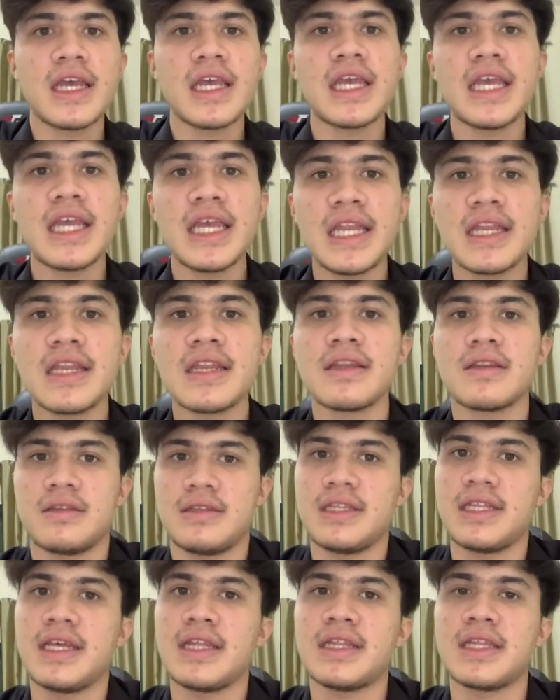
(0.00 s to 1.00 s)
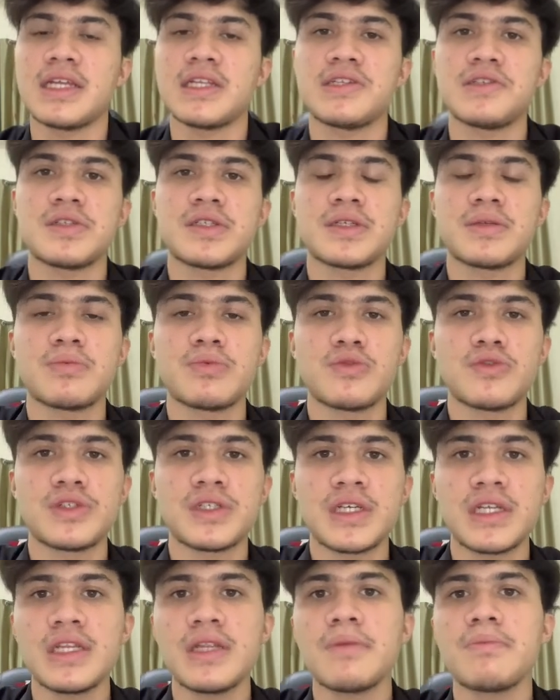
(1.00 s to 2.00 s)
in data
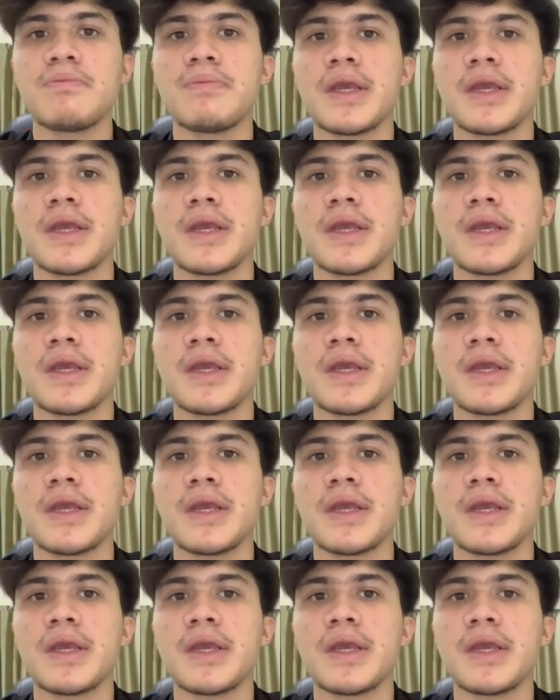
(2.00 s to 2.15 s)
distribution